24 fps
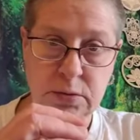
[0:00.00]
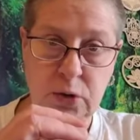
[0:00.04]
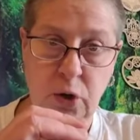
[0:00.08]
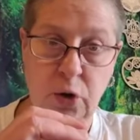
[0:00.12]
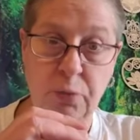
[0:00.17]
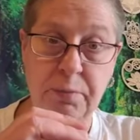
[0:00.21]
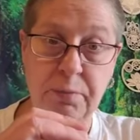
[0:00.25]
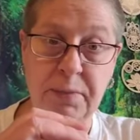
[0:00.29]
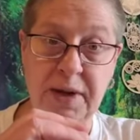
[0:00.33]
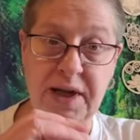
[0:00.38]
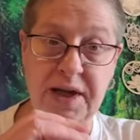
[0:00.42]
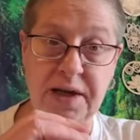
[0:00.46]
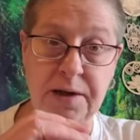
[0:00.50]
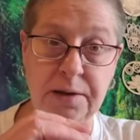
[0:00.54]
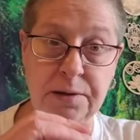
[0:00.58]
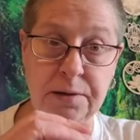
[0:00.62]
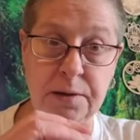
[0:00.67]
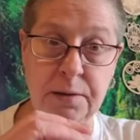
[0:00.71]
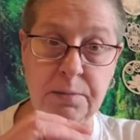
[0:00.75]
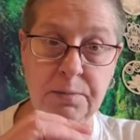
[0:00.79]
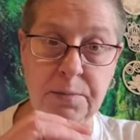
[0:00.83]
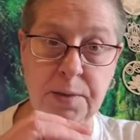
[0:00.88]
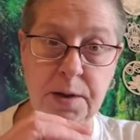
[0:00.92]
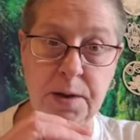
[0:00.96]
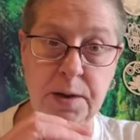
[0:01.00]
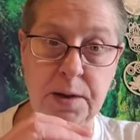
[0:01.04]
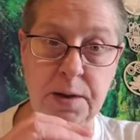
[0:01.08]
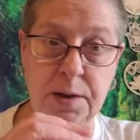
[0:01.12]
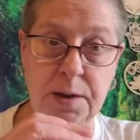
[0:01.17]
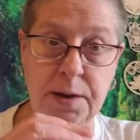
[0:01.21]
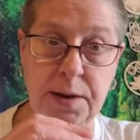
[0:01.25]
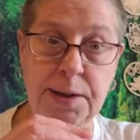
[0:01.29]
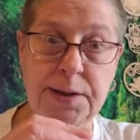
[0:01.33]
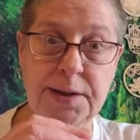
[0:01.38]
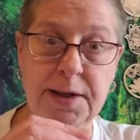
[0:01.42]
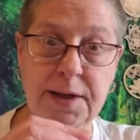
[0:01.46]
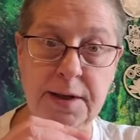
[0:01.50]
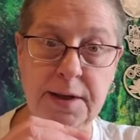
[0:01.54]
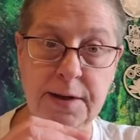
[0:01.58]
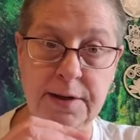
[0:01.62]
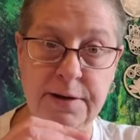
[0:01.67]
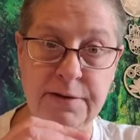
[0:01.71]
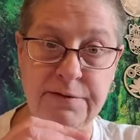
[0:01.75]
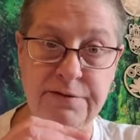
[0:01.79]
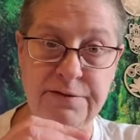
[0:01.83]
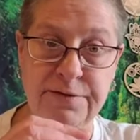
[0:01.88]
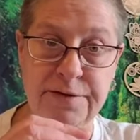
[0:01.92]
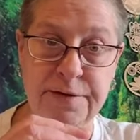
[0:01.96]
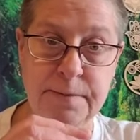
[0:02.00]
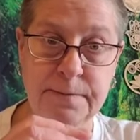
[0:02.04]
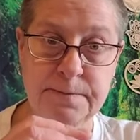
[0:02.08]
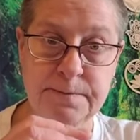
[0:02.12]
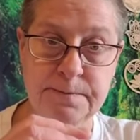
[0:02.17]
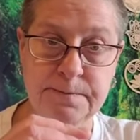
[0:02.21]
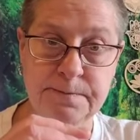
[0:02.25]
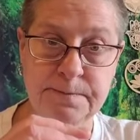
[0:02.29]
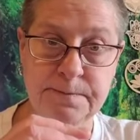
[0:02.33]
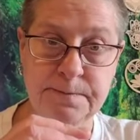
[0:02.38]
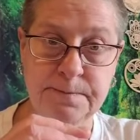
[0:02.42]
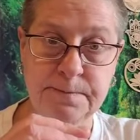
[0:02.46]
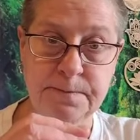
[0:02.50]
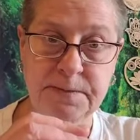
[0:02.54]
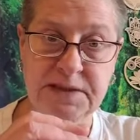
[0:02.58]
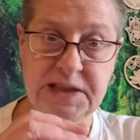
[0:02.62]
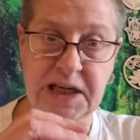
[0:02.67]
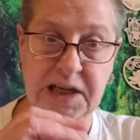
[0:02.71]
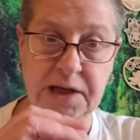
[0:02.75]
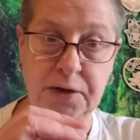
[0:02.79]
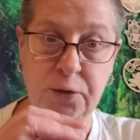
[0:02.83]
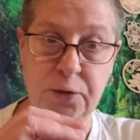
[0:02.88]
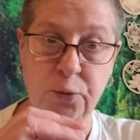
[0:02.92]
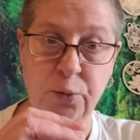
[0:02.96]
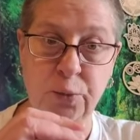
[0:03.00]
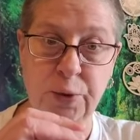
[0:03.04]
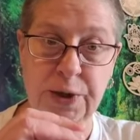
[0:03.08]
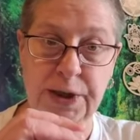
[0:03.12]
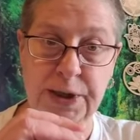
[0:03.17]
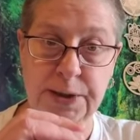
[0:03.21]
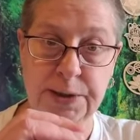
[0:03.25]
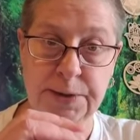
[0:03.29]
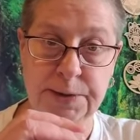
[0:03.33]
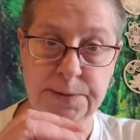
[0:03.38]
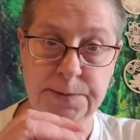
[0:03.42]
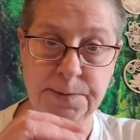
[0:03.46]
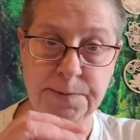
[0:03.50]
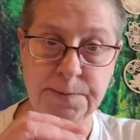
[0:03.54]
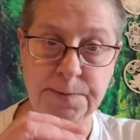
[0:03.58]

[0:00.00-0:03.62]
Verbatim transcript: are making them alive and real